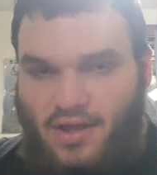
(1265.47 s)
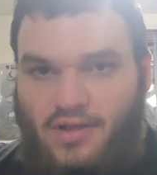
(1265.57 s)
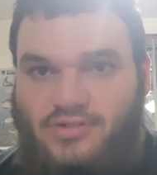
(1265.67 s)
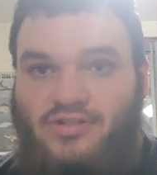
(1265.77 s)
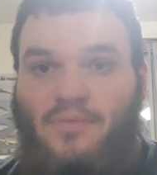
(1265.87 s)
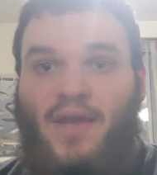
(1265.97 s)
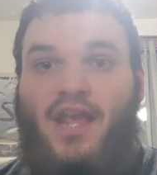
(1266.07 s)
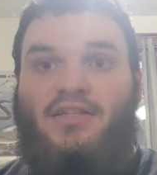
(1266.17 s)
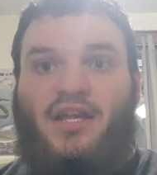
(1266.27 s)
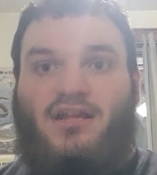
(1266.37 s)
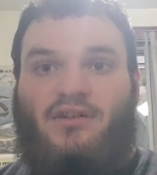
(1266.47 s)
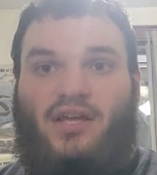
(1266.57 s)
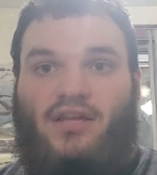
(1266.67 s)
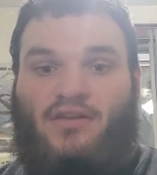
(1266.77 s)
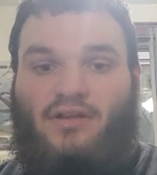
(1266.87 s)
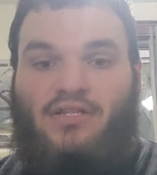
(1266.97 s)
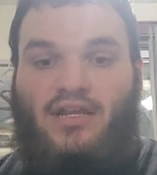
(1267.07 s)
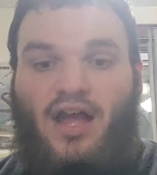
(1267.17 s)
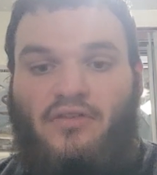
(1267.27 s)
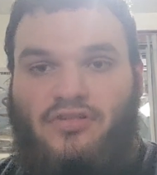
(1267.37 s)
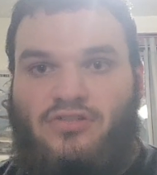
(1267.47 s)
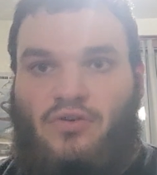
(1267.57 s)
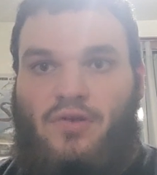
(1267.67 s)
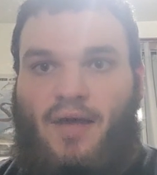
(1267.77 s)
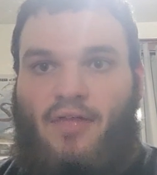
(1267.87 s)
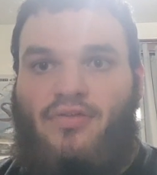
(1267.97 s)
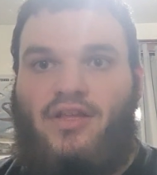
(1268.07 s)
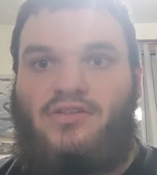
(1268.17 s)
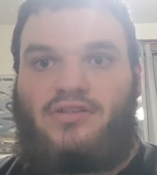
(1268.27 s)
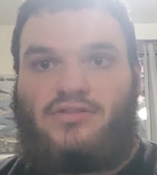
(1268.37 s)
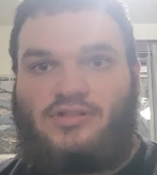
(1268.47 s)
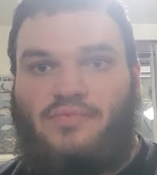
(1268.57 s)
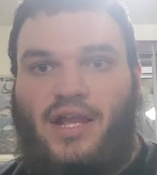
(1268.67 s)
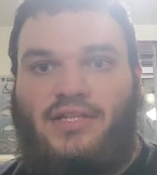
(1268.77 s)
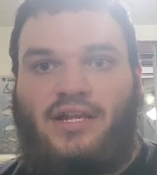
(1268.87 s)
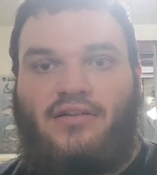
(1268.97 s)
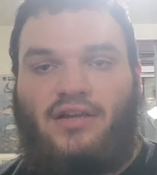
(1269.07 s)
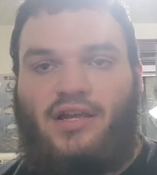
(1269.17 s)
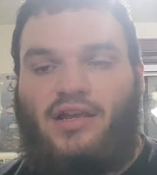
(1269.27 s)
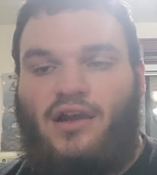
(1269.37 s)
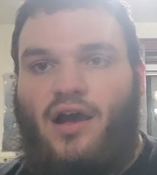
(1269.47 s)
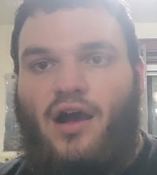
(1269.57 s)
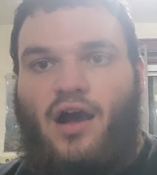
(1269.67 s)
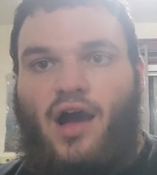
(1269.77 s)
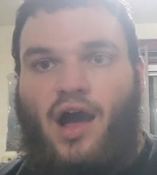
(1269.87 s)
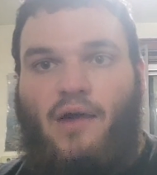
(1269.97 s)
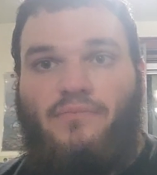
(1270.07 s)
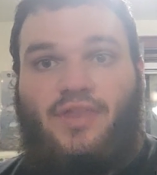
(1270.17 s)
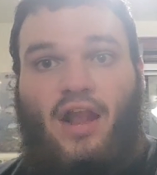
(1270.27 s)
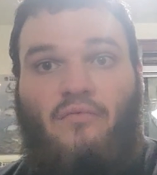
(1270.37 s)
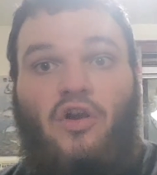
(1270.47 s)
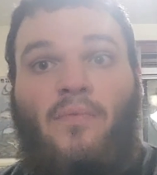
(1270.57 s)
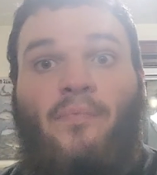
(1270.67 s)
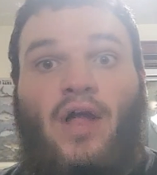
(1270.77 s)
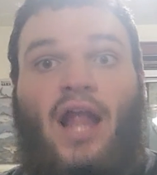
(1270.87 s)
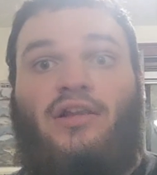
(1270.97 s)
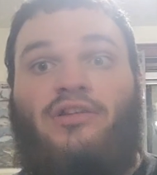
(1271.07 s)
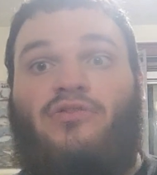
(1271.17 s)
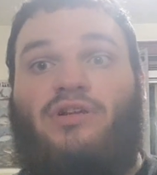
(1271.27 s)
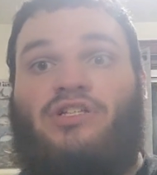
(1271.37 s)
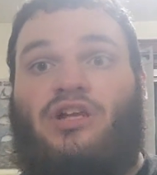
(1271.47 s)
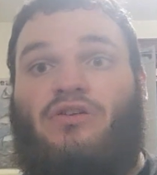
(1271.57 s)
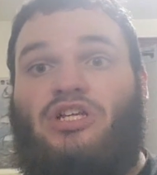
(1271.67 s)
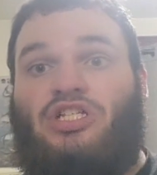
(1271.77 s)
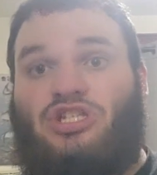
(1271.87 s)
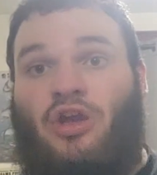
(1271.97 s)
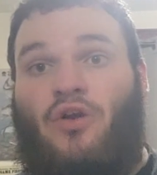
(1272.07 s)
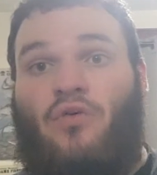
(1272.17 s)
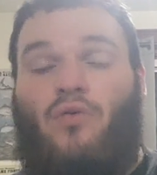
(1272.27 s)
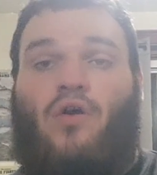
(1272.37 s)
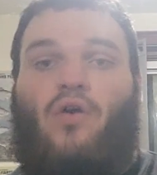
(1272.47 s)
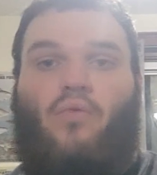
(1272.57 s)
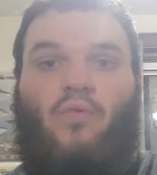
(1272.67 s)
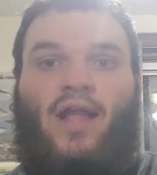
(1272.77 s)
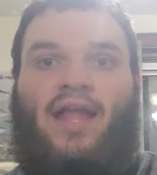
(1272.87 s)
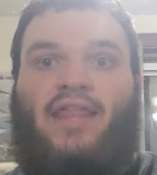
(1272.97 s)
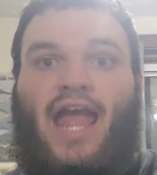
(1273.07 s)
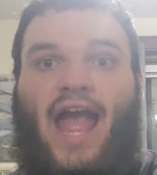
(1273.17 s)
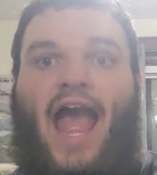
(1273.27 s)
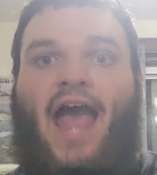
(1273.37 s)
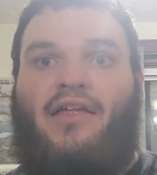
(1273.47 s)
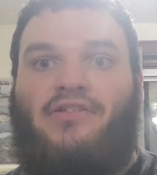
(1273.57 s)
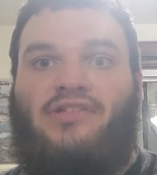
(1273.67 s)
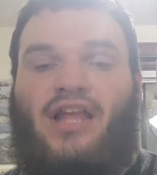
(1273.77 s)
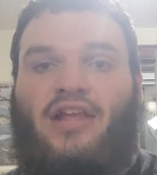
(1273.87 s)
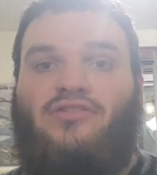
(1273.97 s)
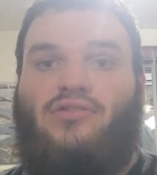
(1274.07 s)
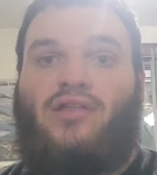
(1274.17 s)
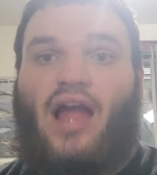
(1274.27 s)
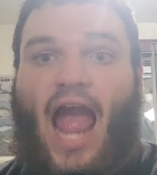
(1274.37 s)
So basically, there is another story about this. So basically, they were planning to do a series 2 with Alice Angel,